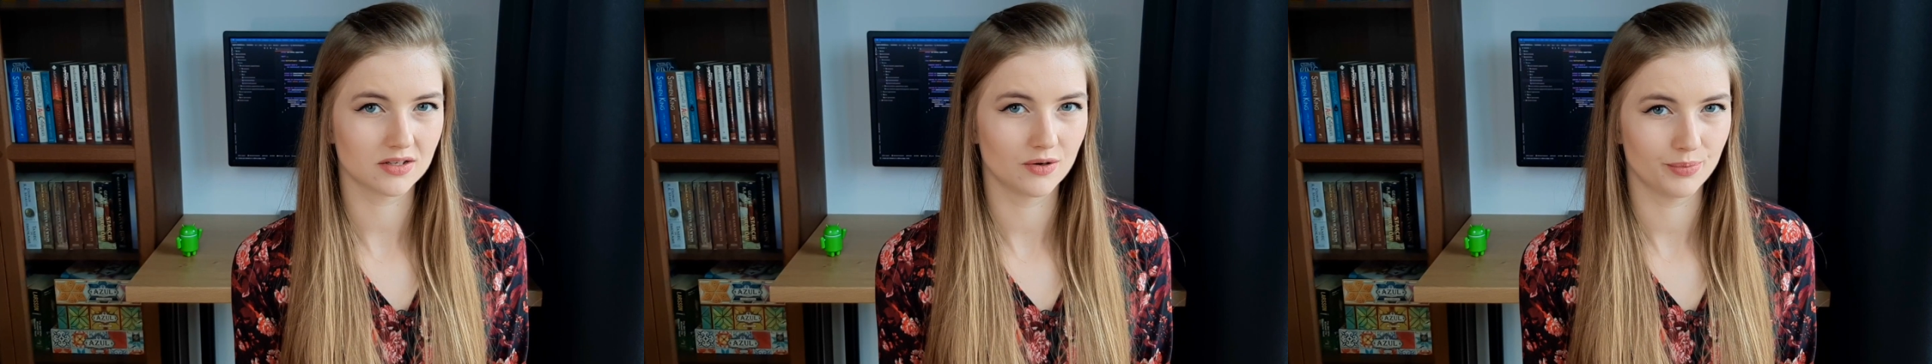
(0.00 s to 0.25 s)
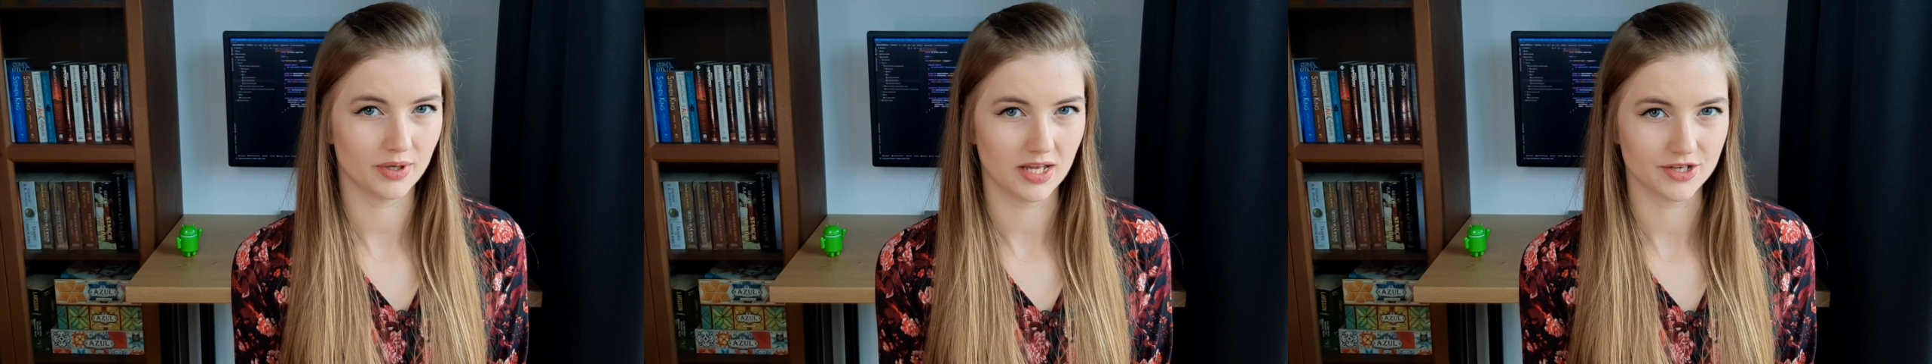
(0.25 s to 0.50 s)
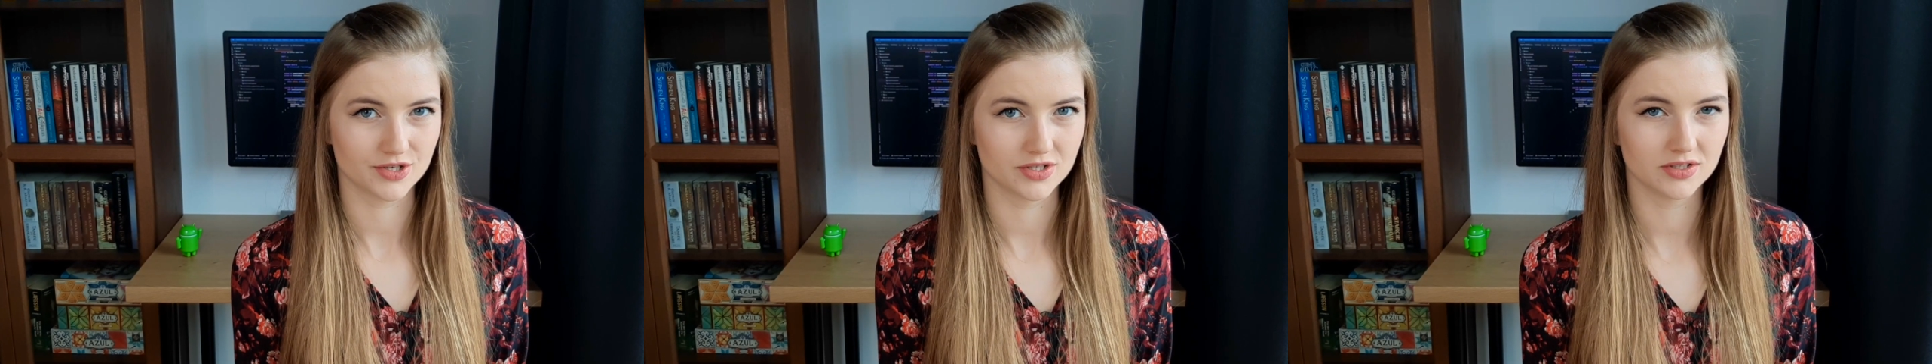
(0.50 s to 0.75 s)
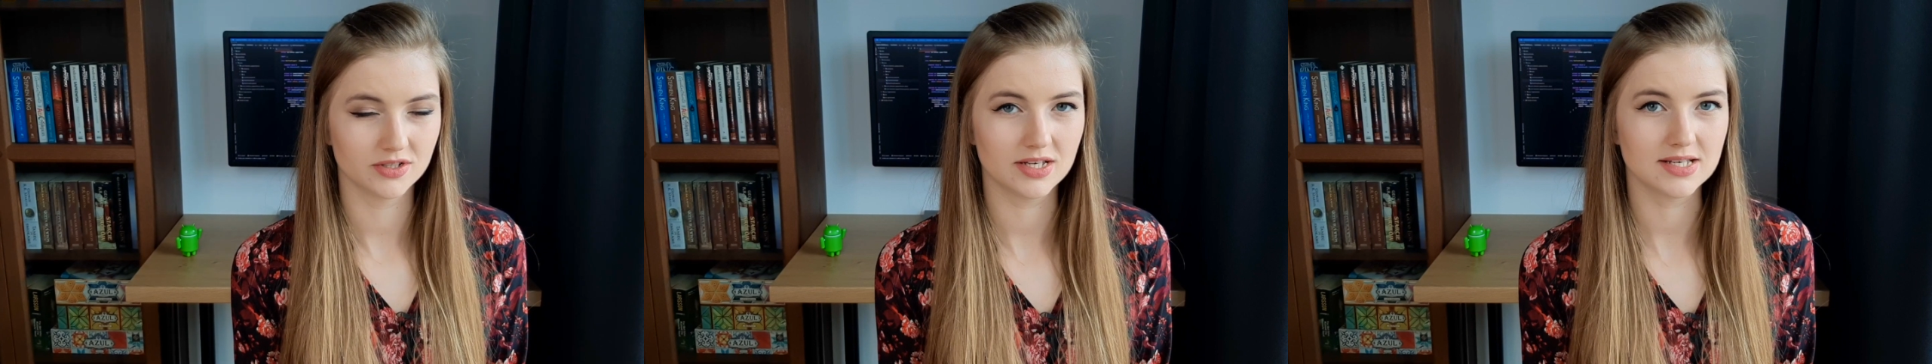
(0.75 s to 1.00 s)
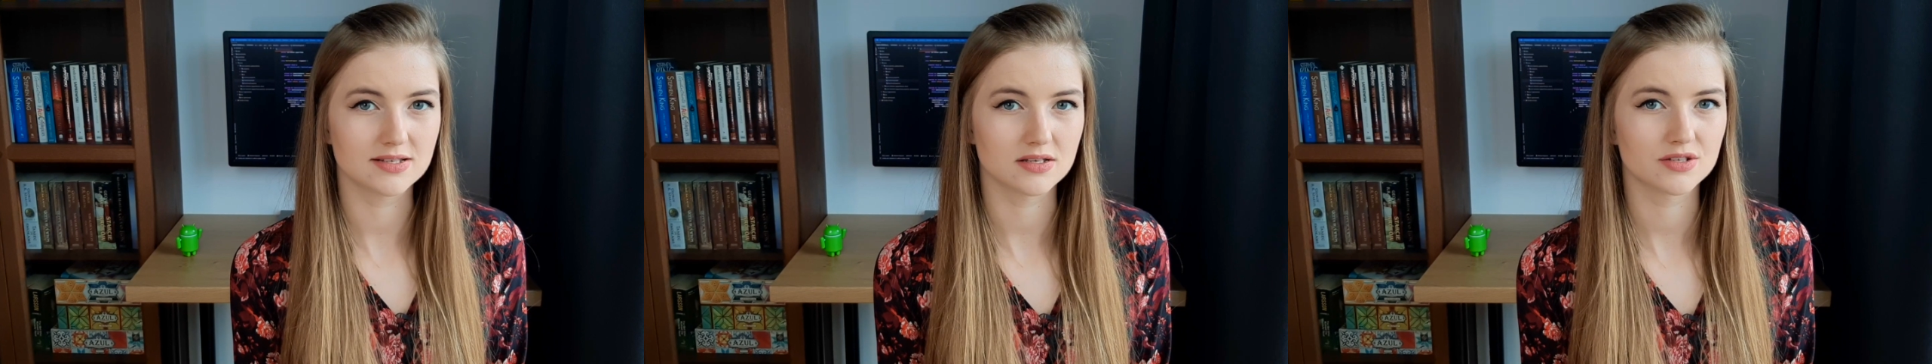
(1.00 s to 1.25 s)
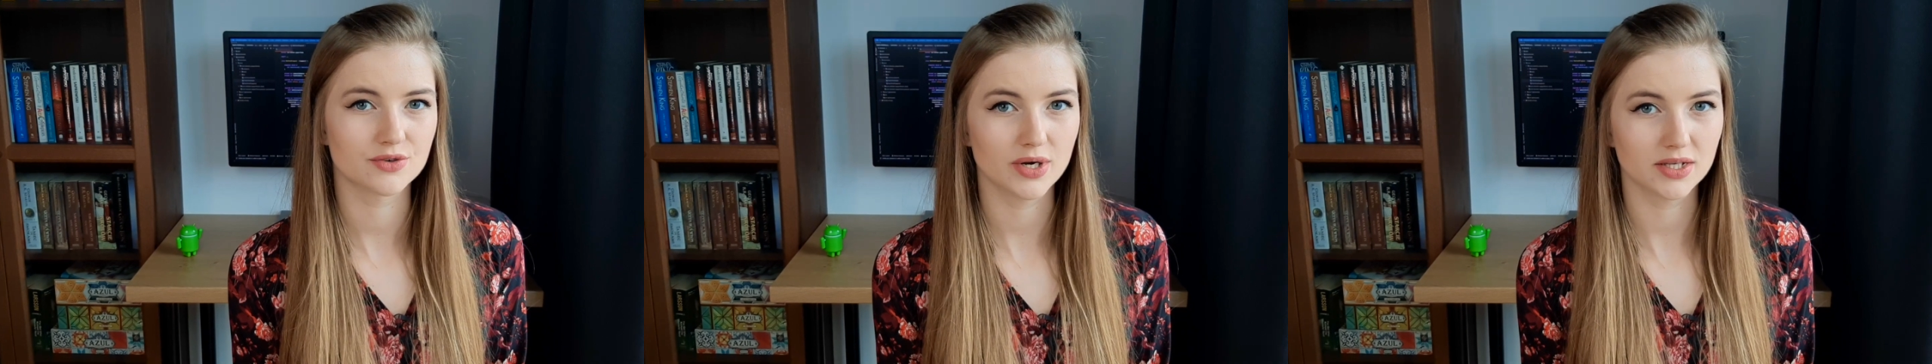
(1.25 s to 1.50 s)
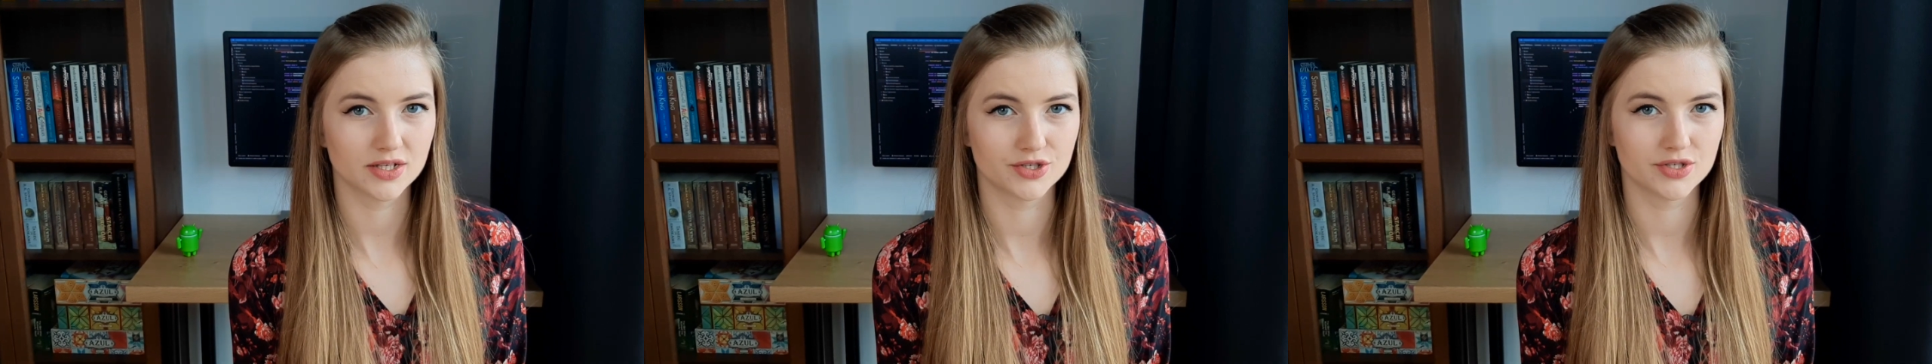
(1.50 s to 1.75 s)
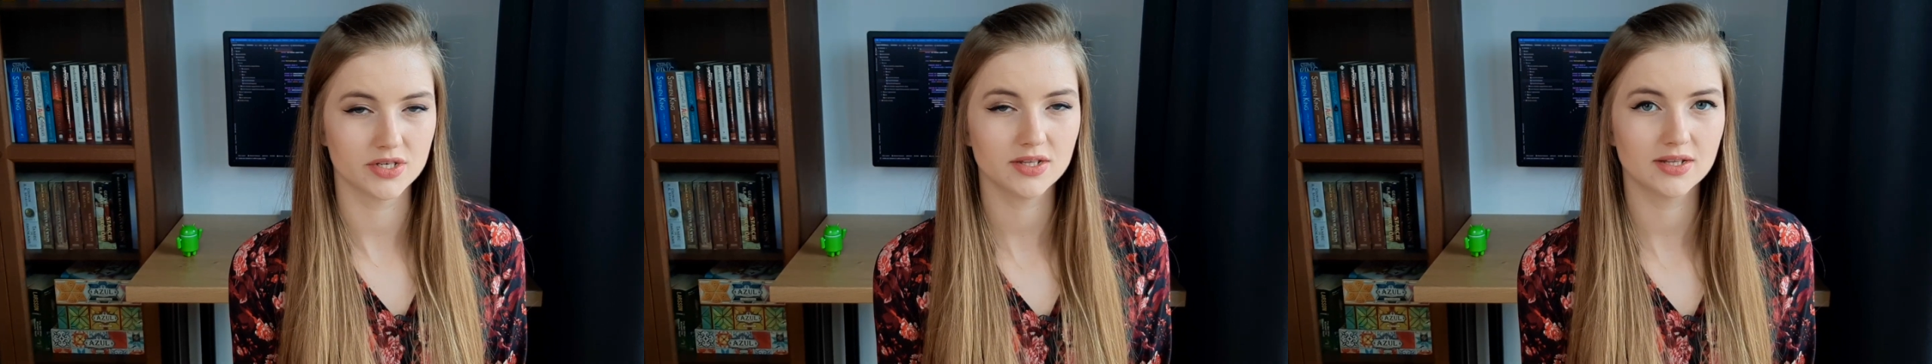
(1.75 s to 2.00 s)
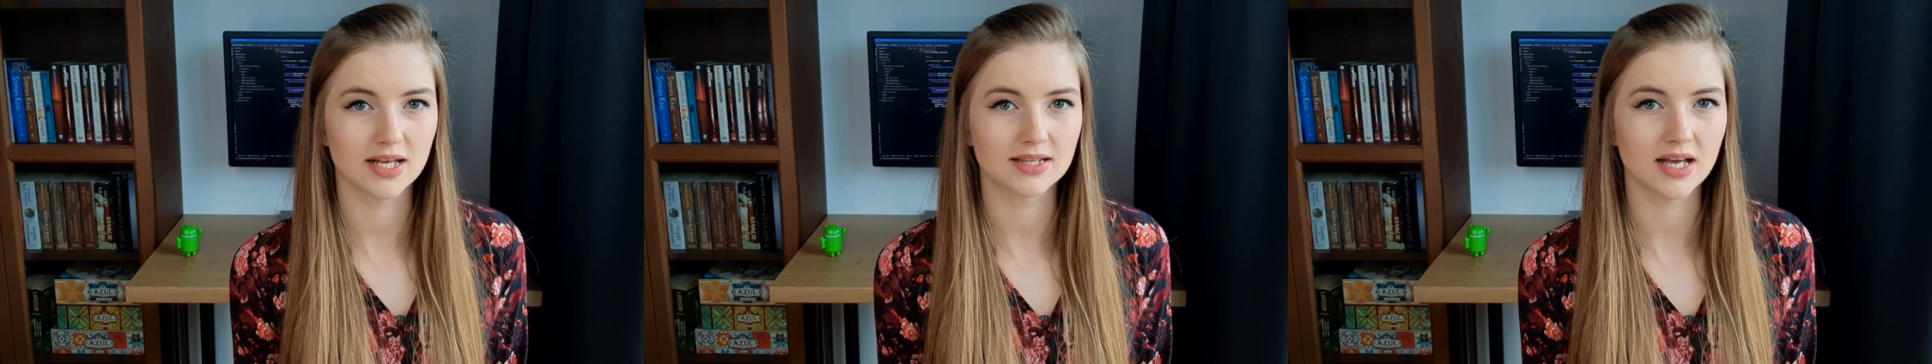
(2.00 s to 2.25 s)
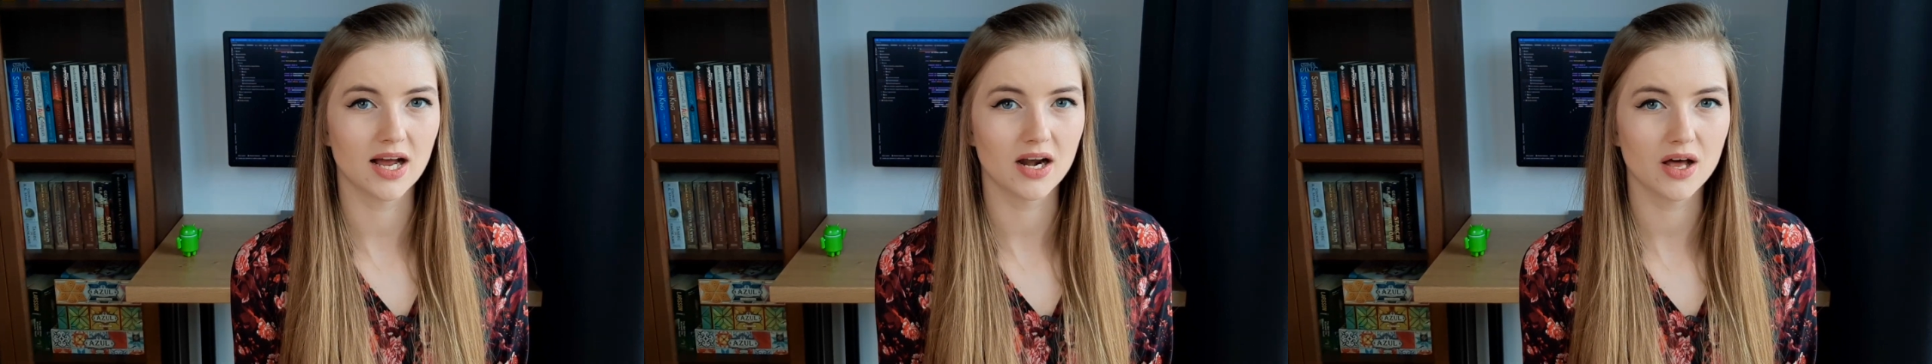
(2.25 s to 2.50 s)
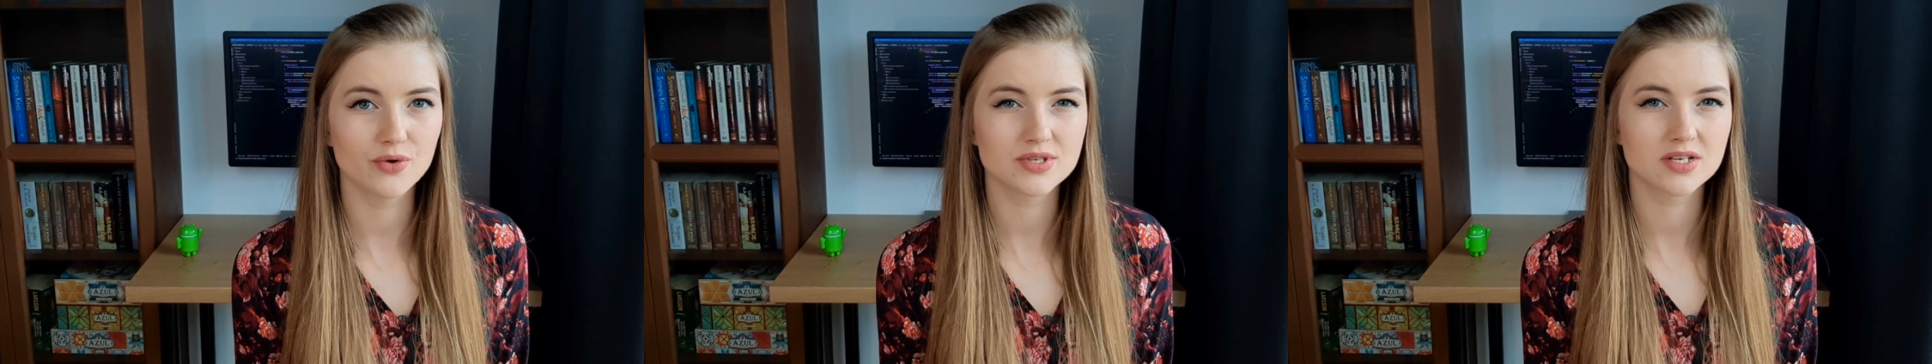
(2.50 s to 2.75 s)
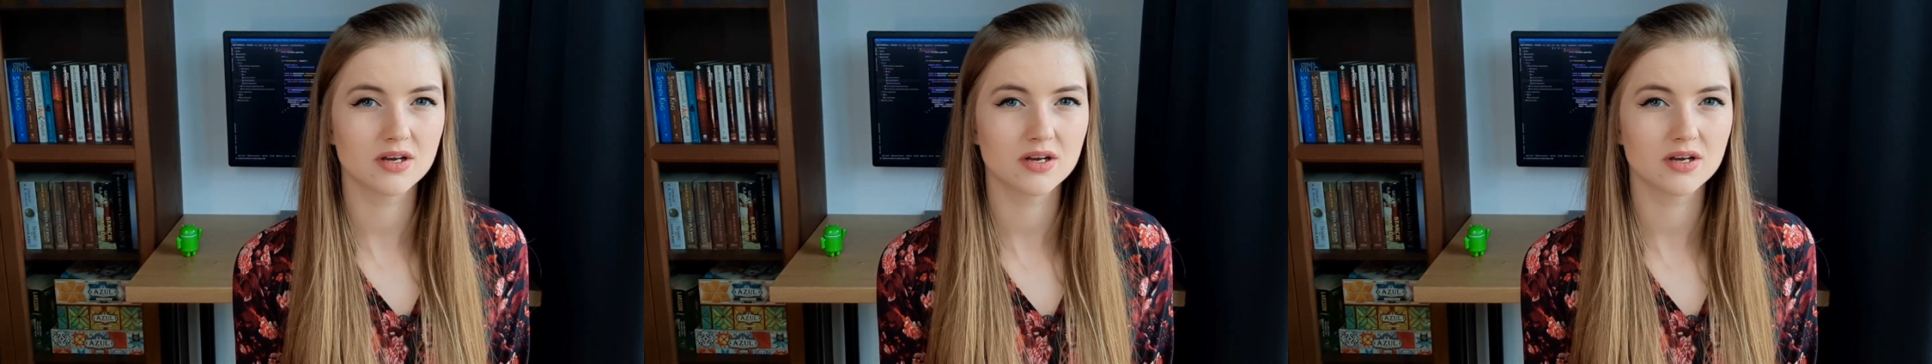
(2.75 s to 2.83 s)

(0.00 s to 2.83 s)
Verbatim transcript: compilation is a strategy that allows